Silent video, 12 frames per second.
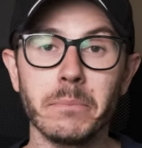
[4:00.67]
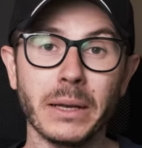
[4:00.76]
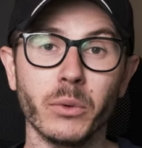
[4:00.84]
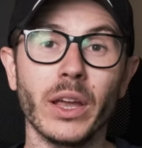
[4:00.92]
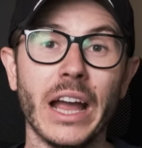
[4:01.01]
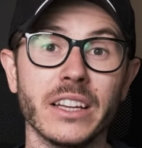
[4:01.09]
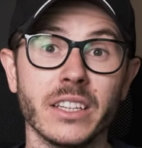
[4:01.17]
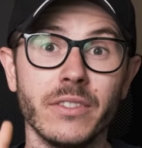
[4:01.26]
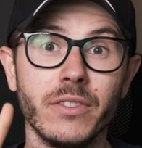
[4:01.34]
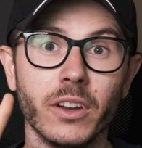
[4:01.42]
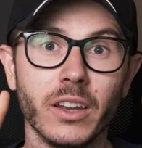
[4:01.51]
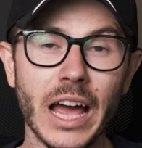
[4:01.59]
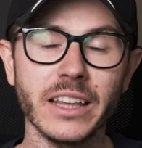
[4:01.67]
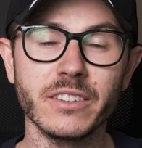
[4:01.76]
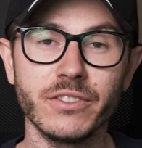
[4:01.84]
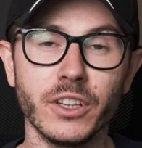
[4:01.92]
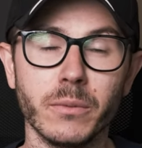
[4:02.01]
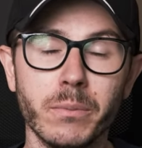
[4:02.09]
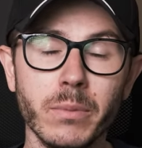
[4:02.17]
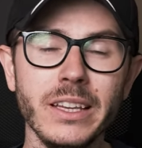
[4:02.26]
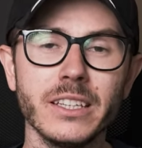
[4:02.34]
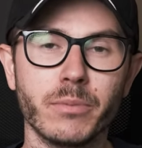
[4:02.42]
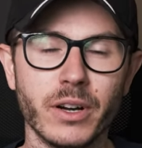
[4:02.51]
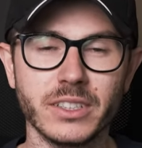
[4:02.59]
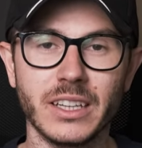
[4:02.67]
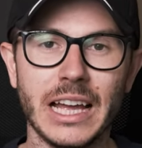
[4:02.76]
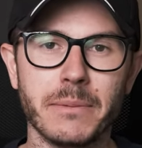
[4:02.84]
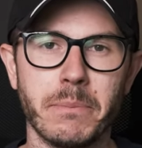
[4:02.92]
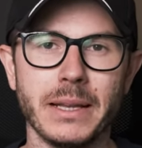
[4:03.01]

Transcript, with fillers: By the way, guys, if you like this video, please press the like